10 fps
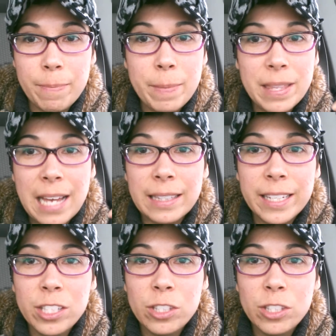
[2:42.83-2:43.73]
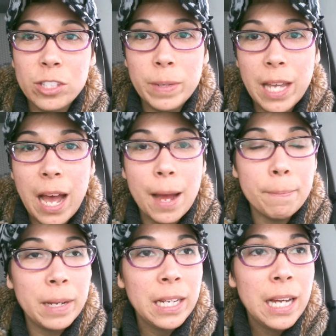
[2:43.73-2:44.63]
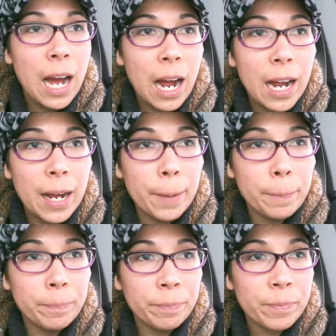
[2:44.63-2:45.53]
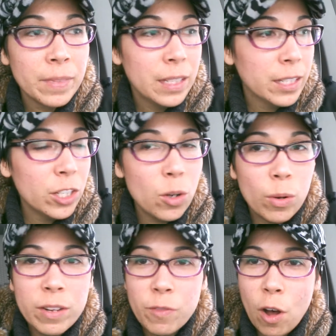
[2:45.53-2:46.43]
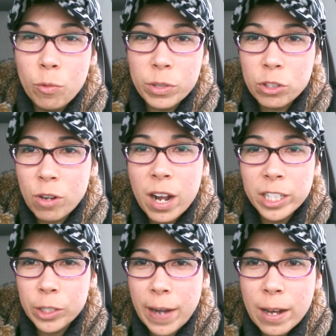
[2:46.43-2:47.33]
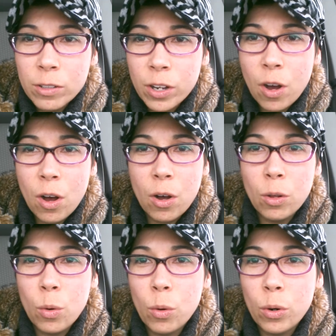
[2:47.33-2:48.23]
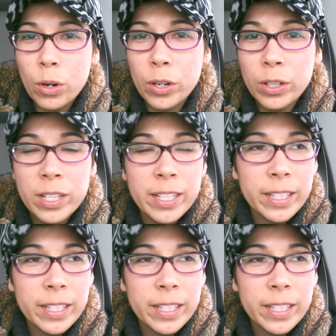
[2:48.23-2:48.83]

Maybe that leads you to become involved with drugs or alcohol or